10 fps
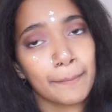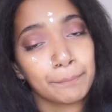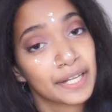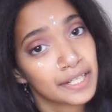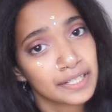
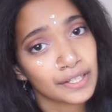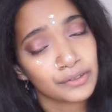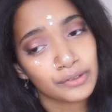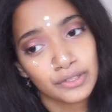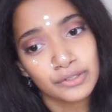bedding that
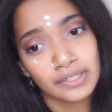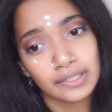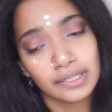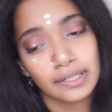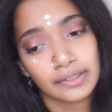you're
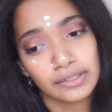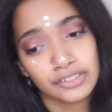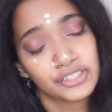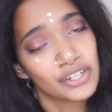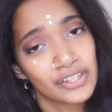using
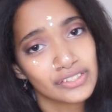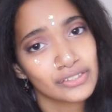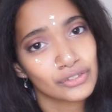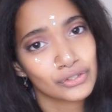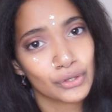
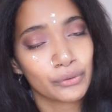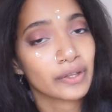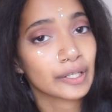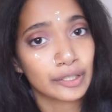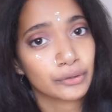just so
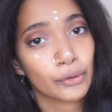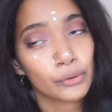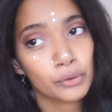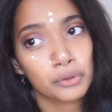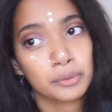they can
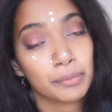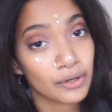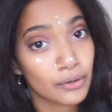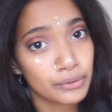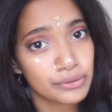hold
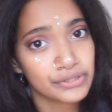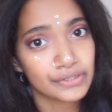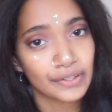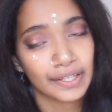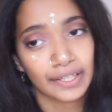
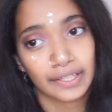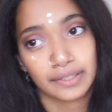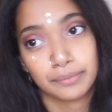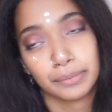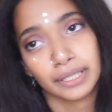burrows
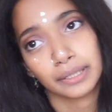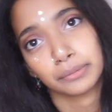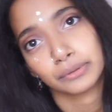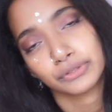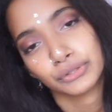and be able